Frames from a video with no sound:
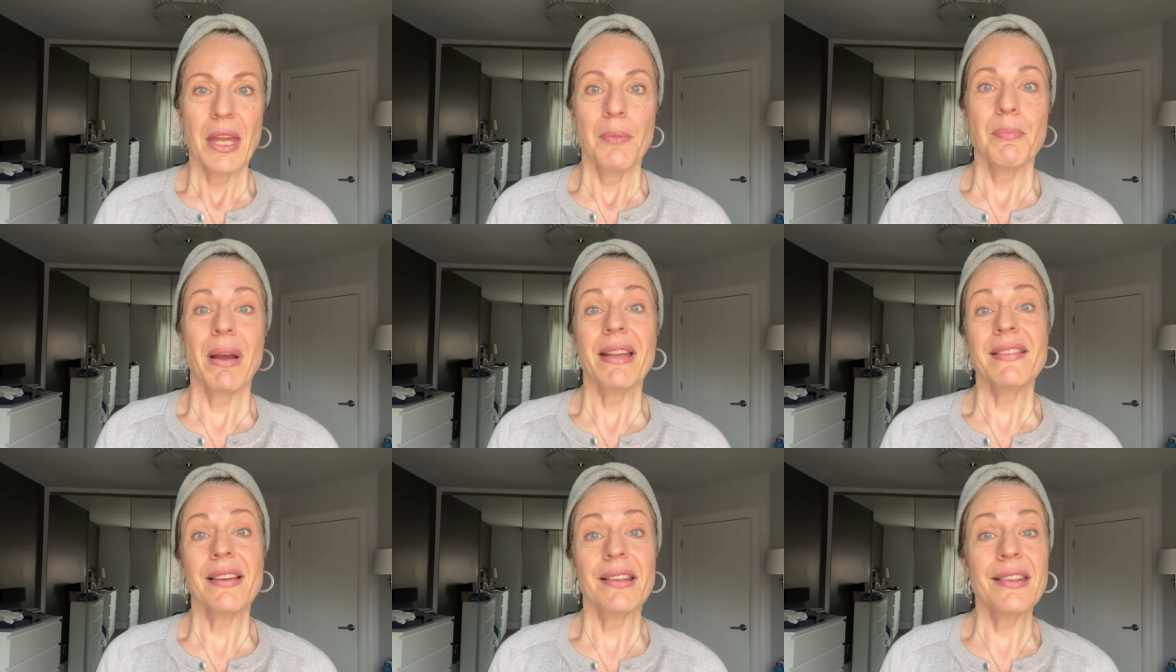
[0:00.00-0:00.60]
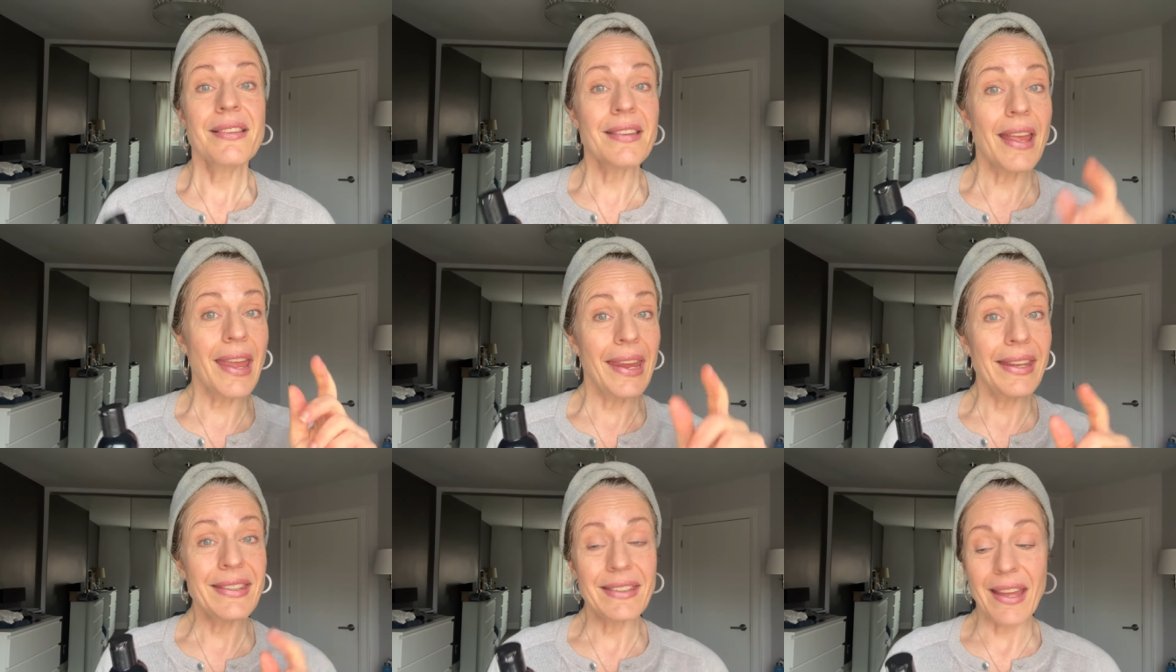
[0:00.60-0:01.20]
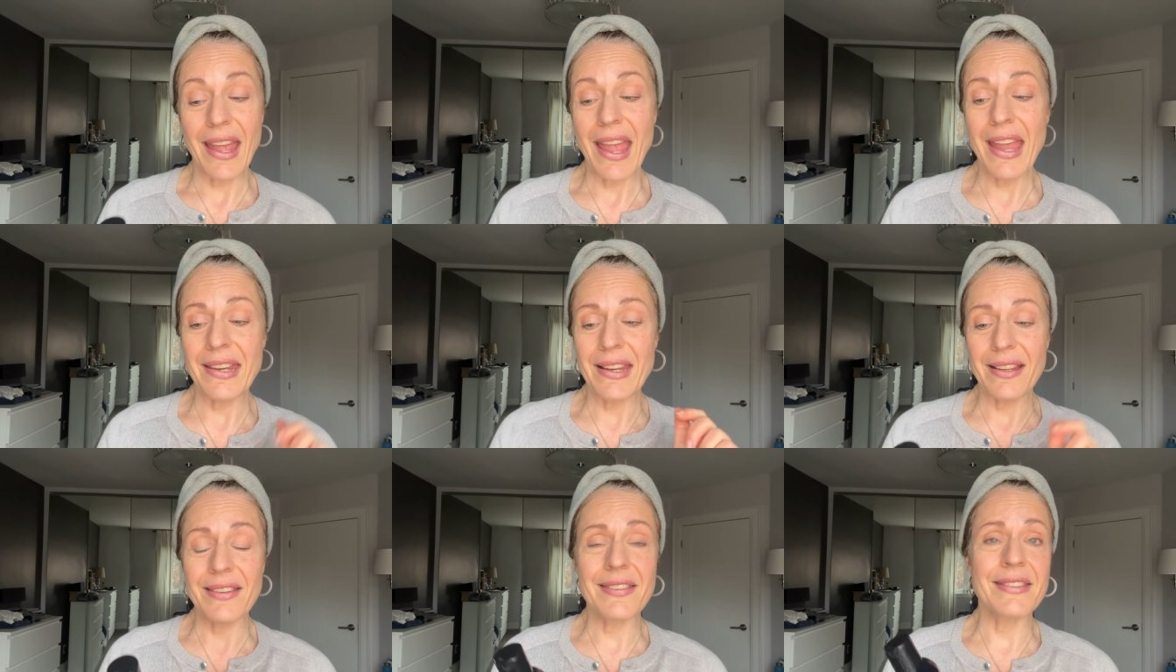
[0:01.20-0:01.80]
My son is eight and
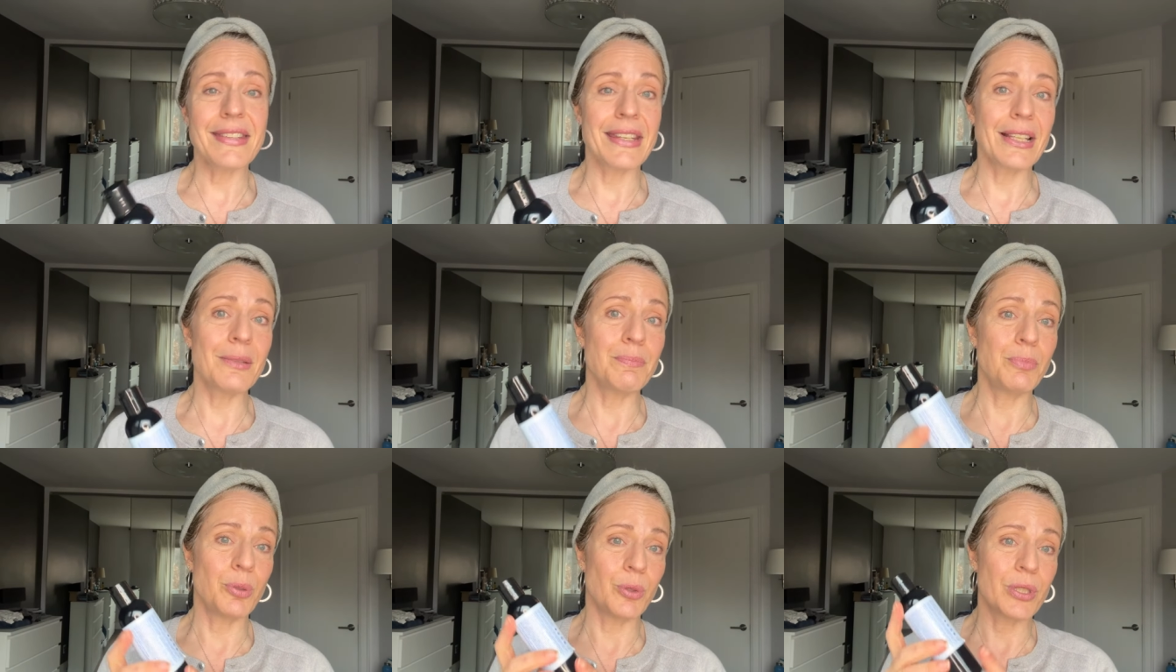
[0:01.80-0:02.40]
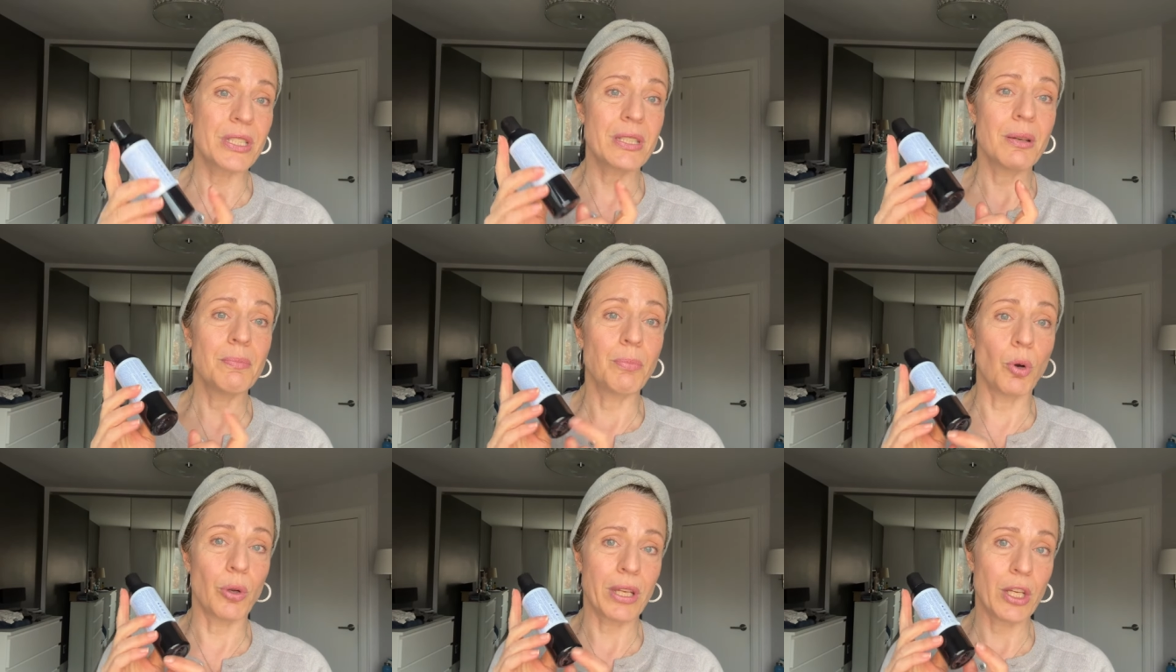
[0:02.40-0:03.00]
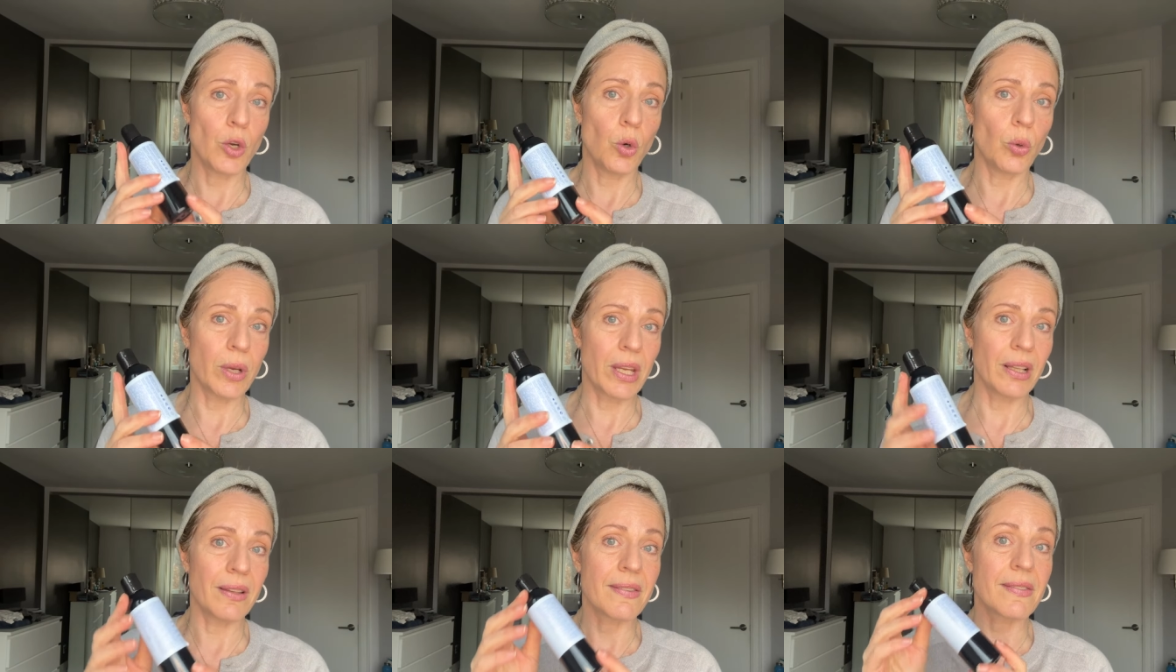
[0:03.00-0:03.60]
I still put body
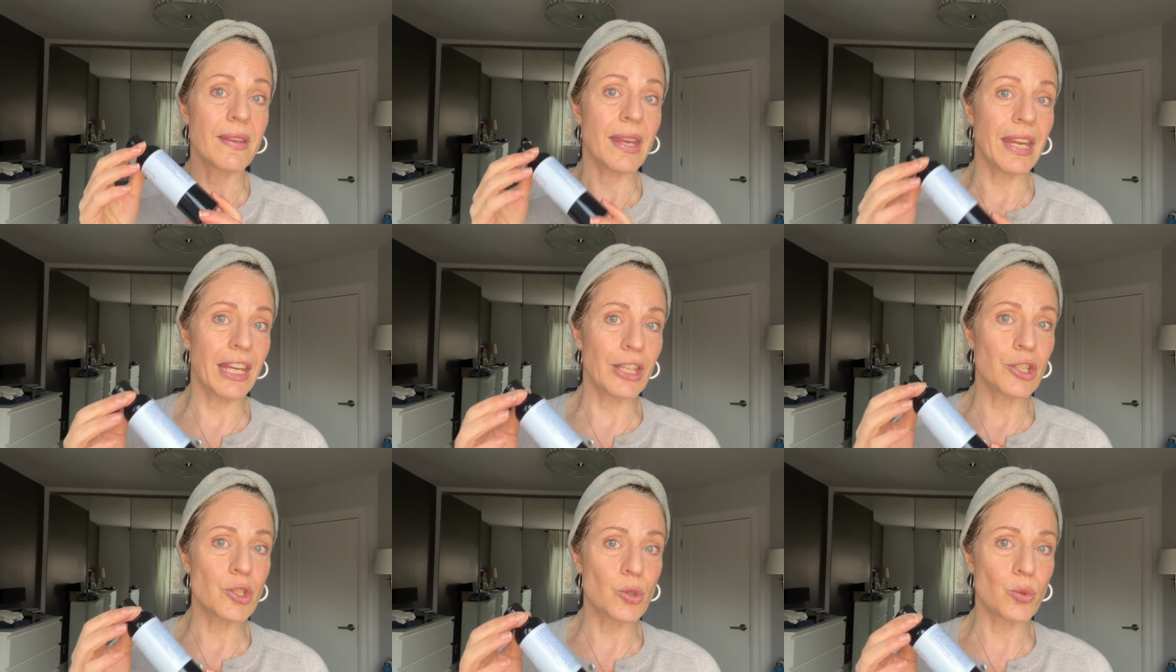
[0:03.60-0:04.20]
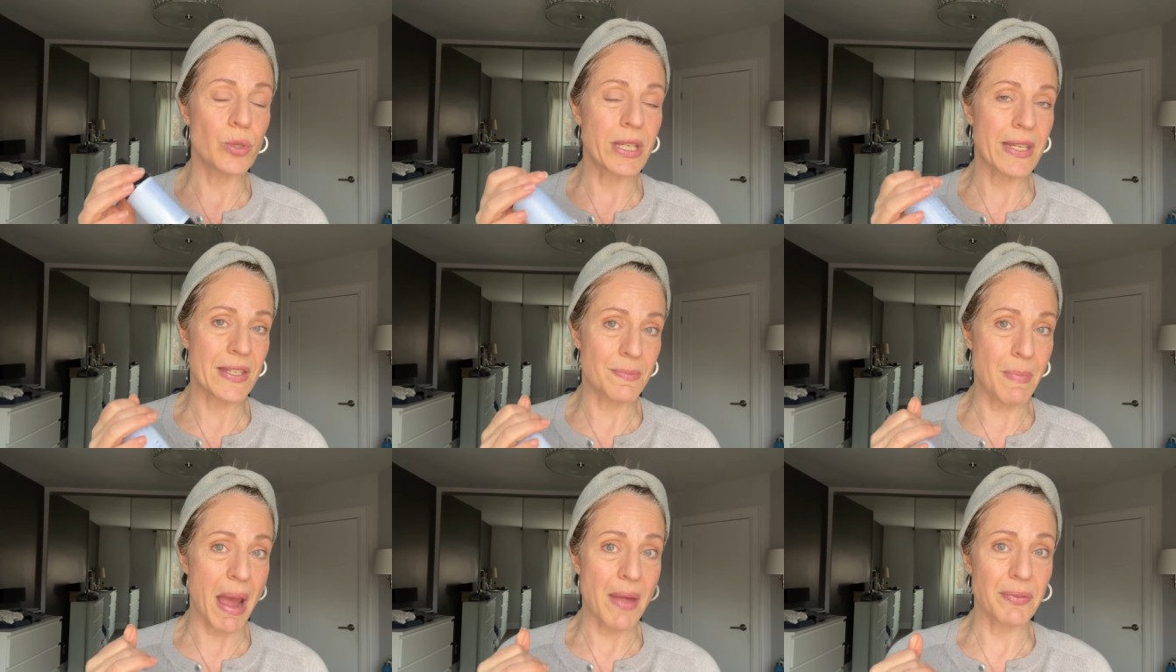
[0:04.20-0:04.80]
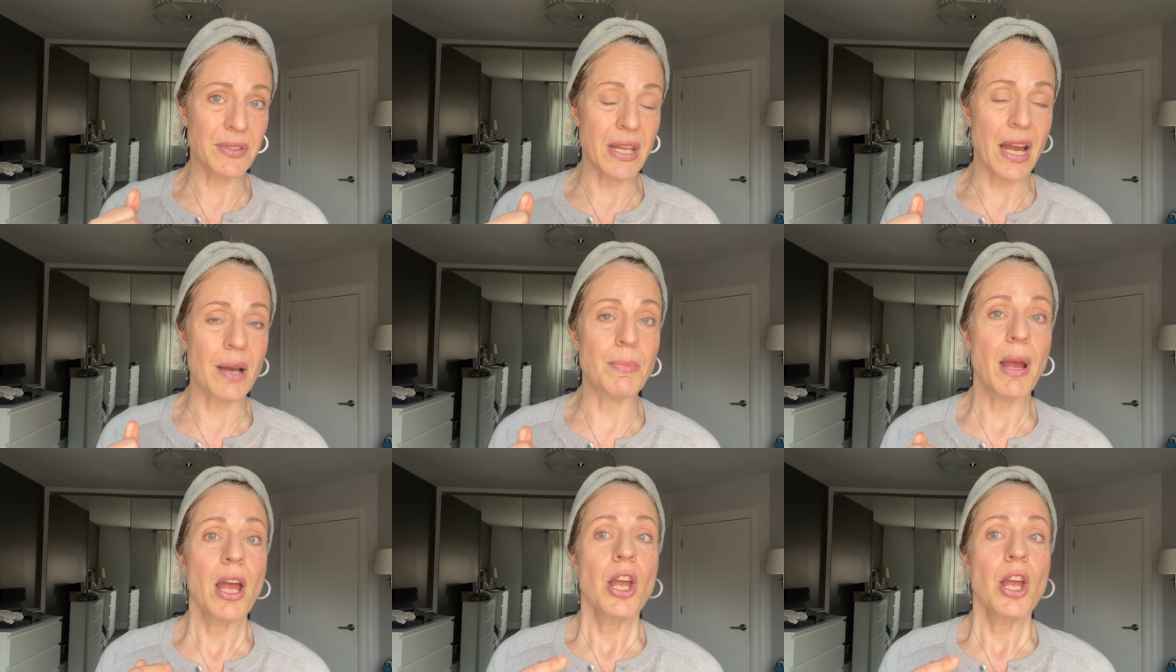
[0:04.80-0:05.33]
oils into his bathtub.